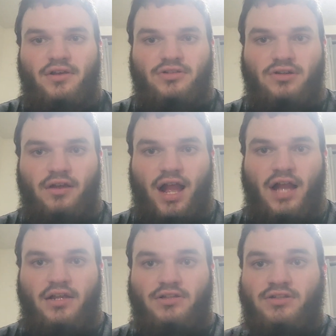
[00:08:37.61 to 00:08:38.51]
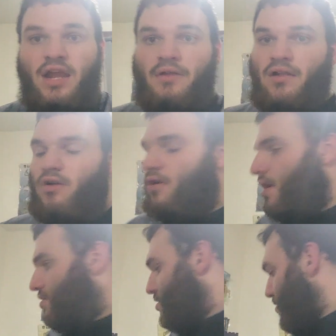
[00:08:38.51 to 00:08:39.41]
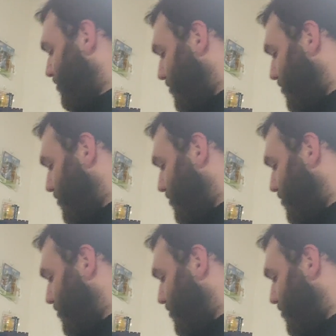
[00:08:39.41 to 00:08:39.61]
So we got Sammy Lawrence.